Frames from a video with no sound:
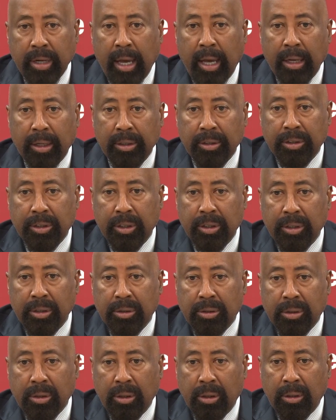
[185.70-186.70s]
challenge
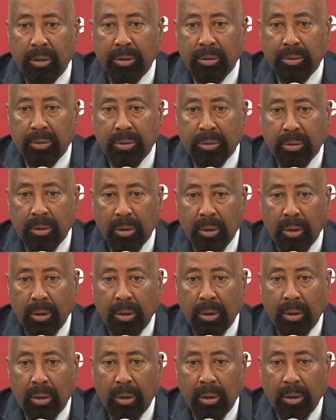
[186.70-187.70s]
is
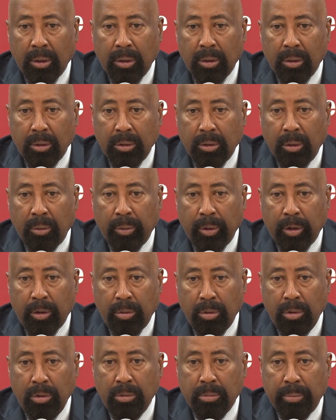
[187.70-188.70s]
the
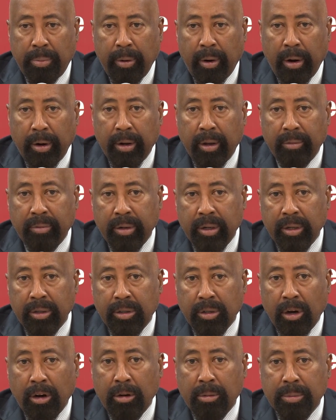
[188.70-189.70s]
recruiting part of it, in
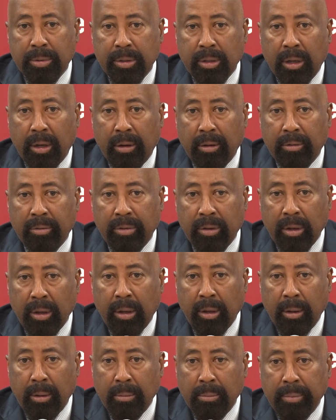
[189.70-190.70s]
terms of
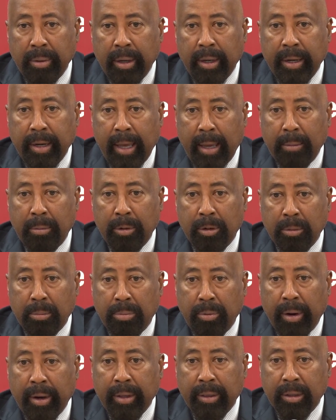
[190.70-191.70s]
being able to
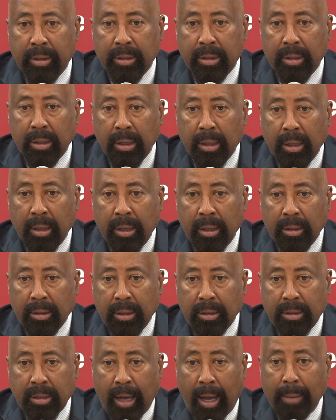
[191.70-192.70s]
bring the
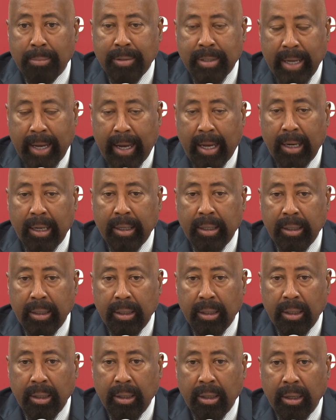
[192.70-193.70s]
top talent
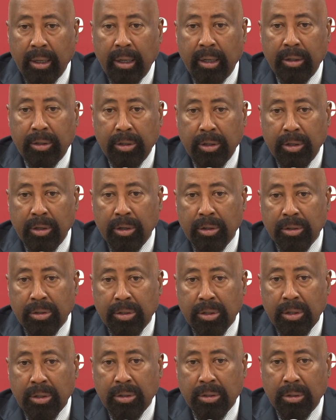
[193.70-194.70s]
into your
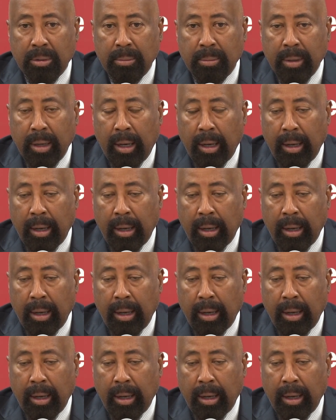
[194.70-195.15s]
system.